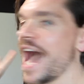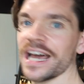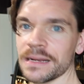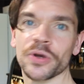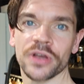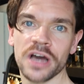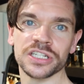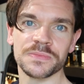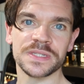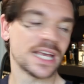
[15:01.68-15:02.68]
and I'm going
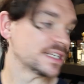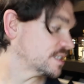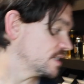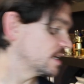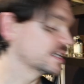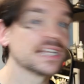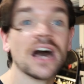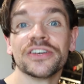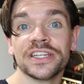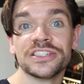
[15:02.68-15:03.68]
100%
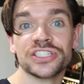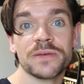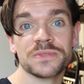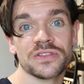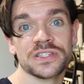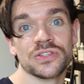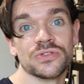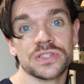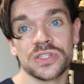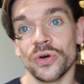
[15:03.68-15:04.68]
Italian in terms of the
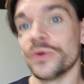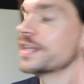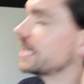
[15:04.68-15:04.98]
suit. So